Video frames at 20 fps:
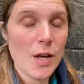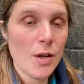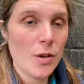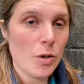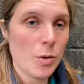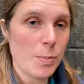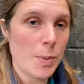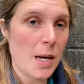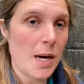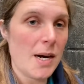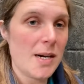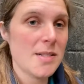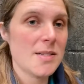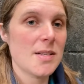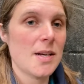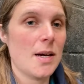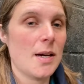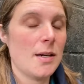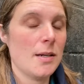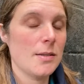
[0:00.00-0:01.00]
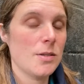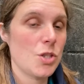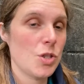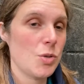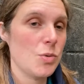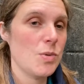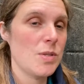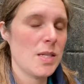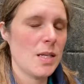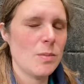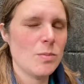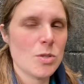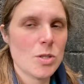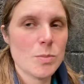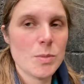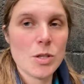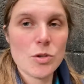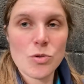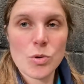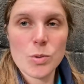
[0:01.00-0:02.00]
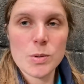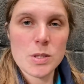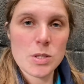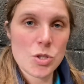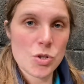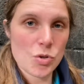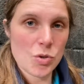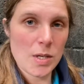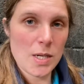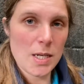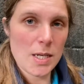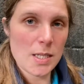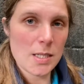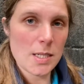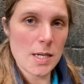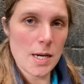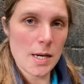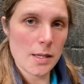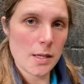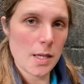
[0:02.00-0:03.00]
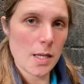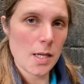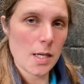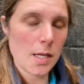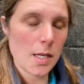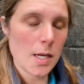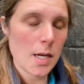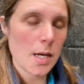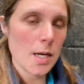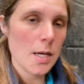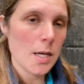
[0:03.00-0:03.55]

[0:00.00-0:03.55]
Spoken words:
The bars do seem to be growing straight, I think.